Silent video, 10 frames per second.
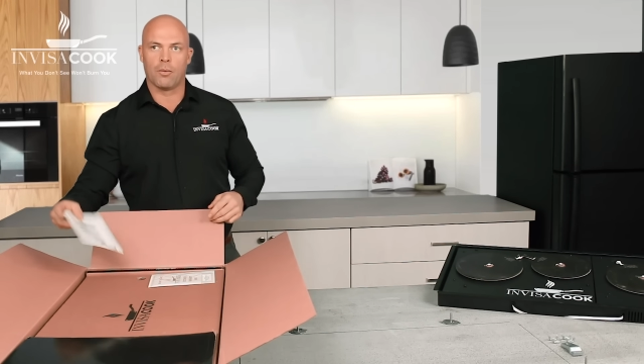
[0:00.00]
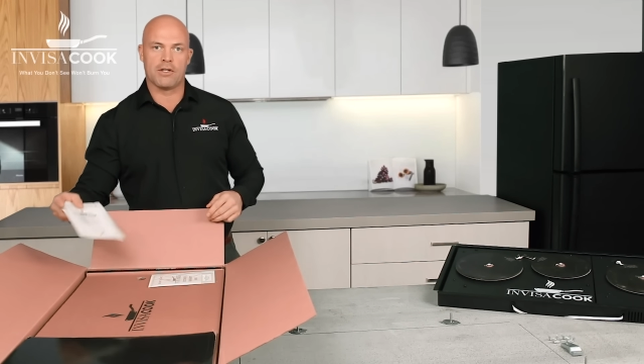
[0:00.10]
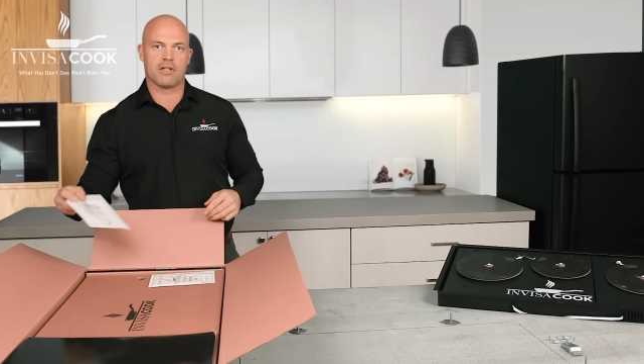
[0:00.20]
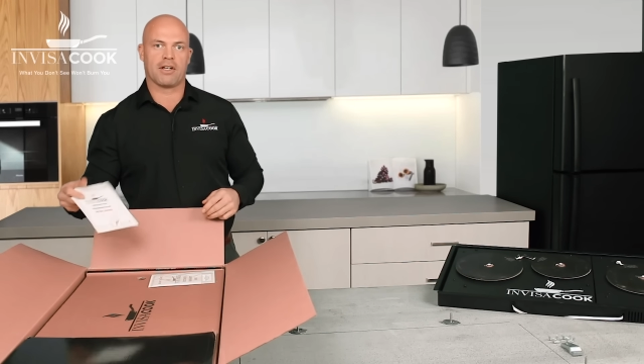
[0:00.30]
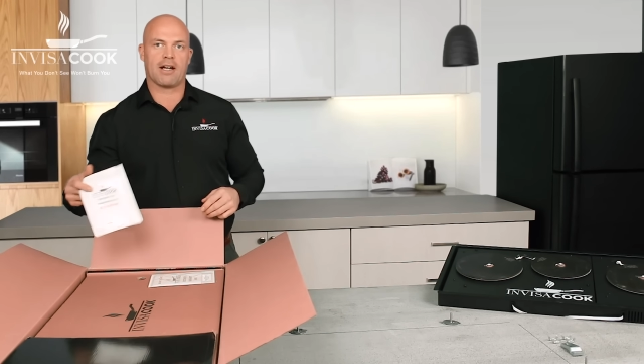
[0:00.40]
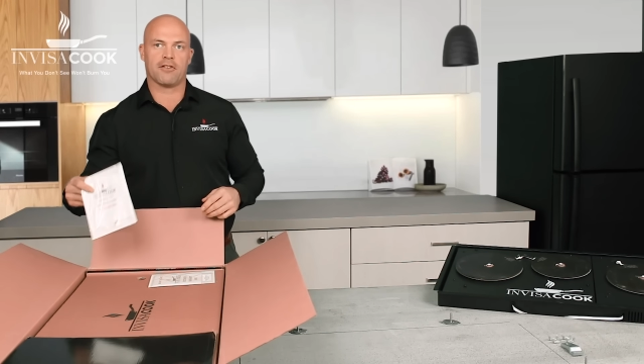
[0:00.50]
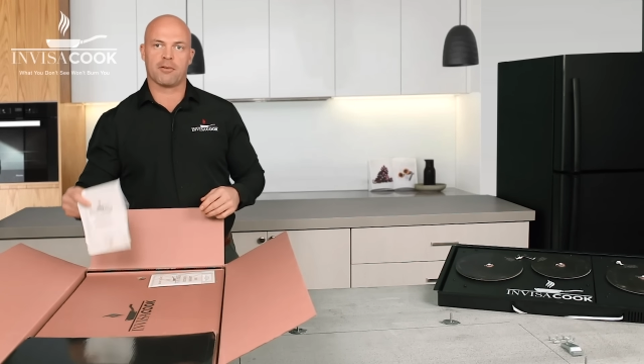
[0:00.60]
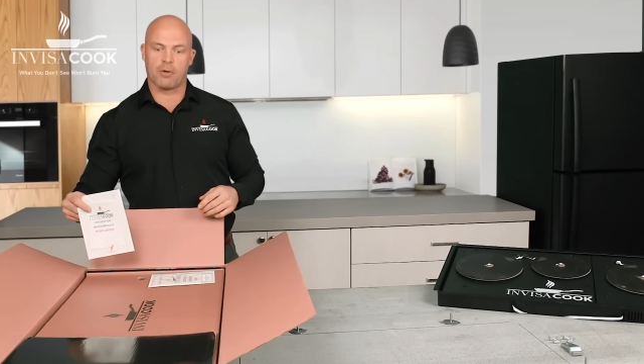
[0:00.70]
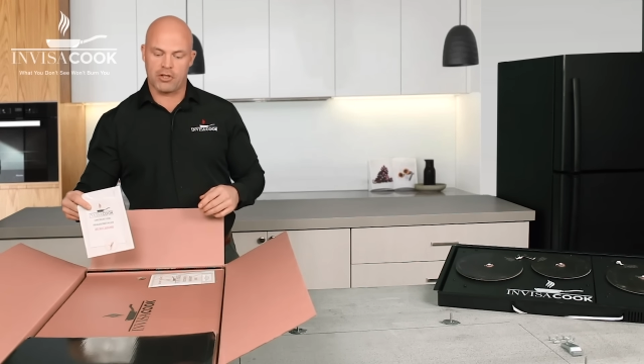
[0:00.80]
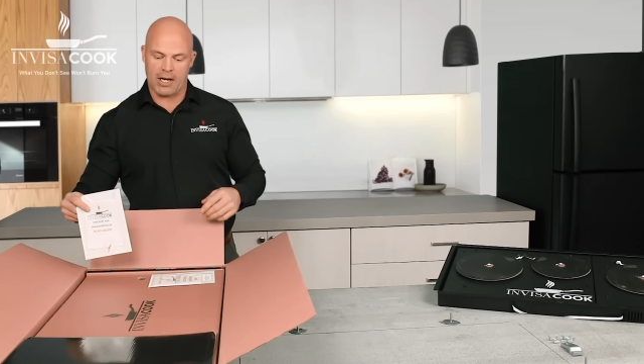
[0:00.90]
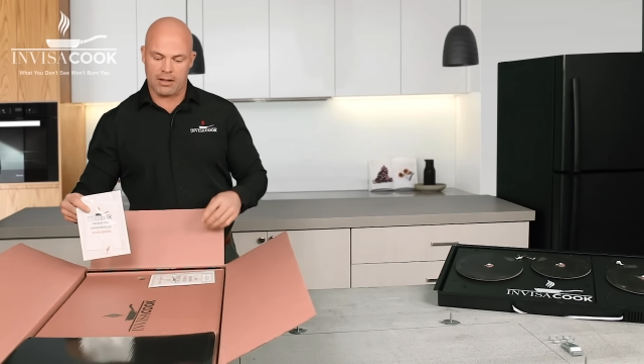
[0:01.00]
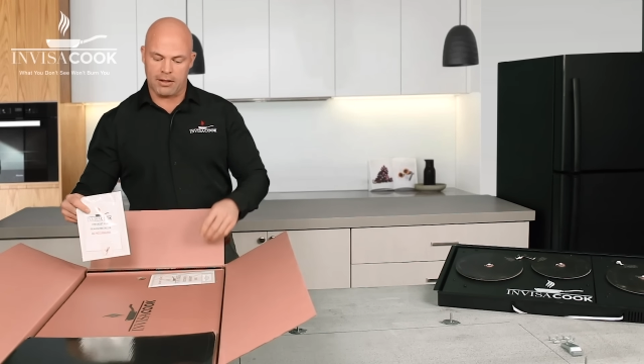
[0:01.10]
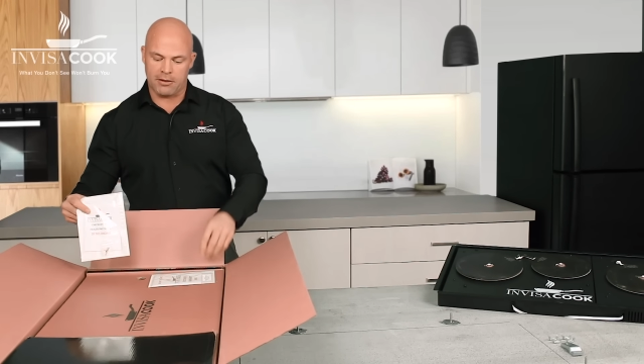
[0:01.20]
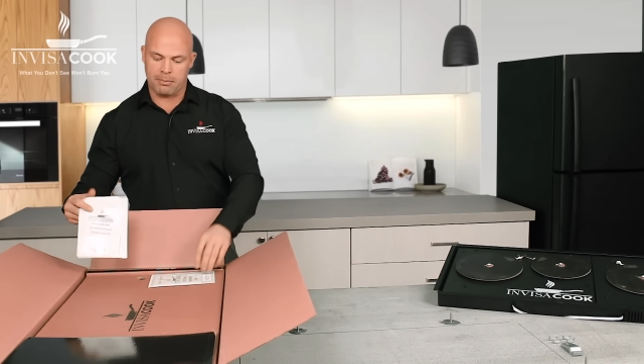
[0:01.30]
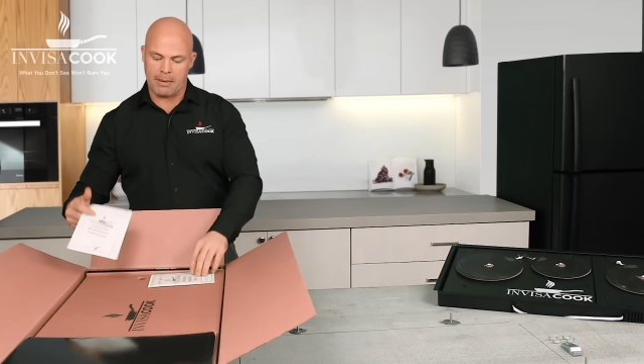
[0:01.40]
which is a customer
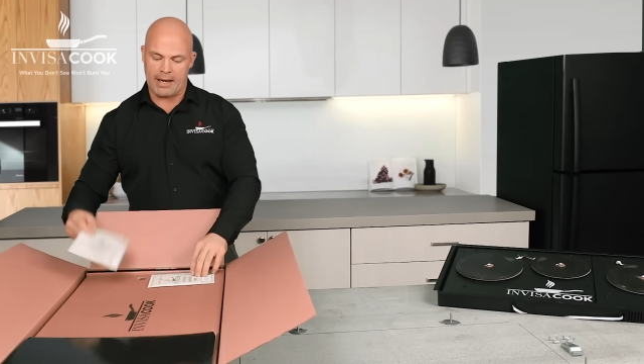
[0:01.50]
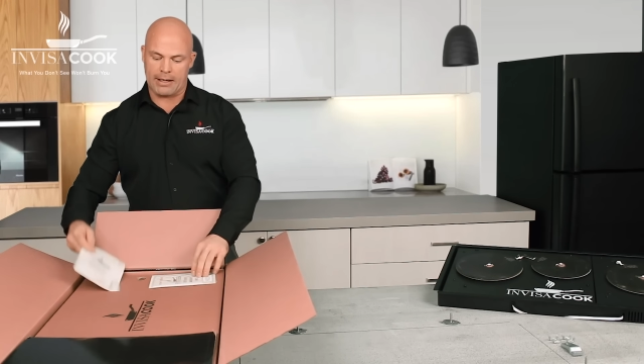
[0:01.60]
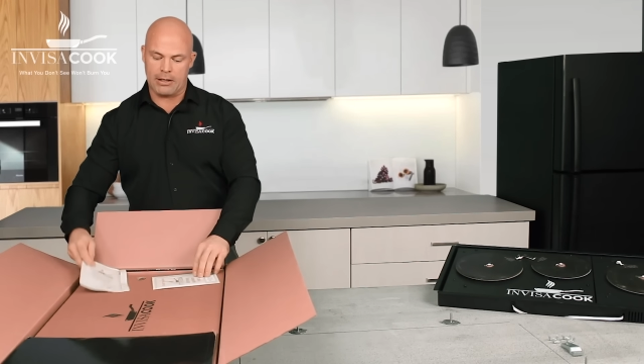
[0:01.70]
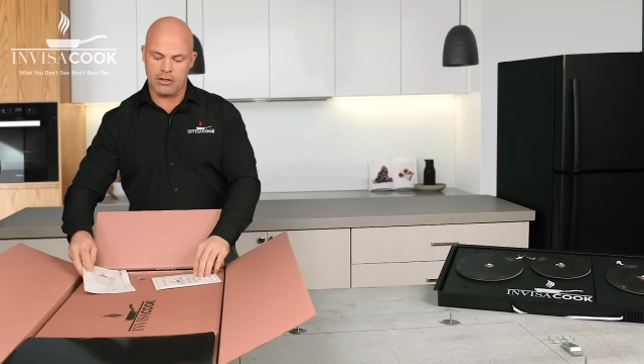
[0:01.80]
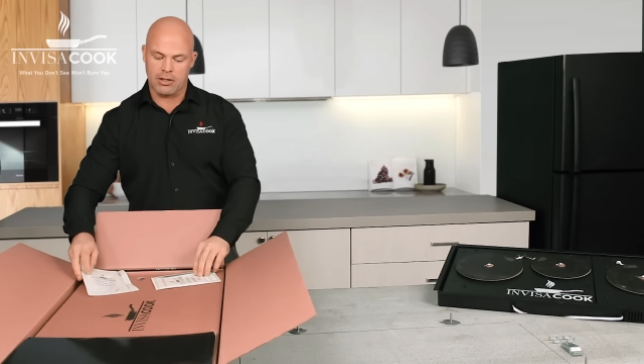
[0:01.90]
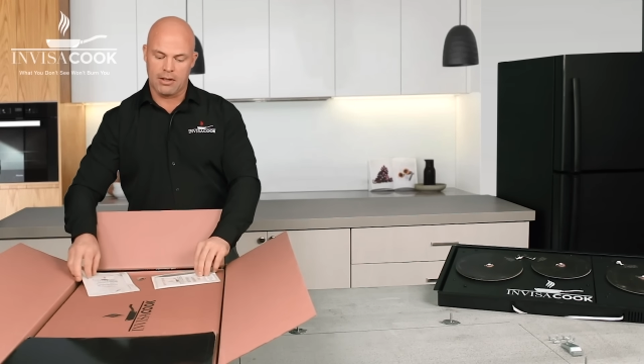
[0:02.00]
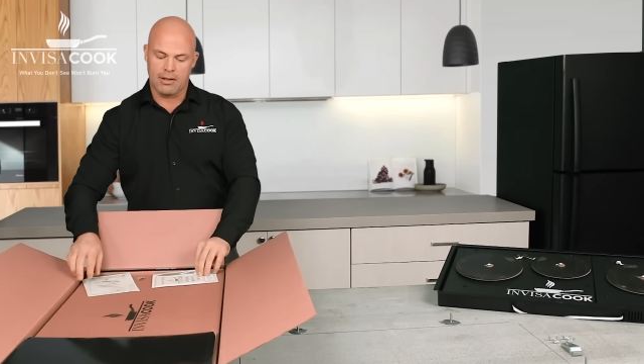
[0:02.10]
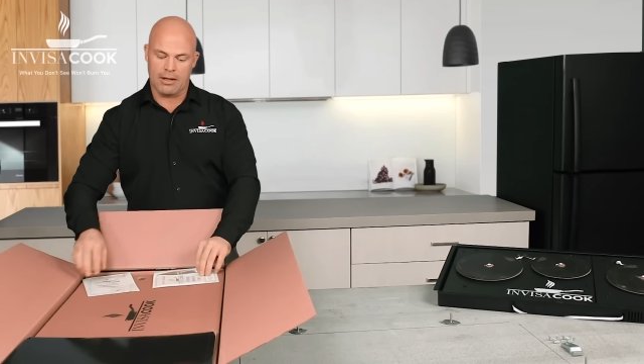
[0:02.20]
checklist package.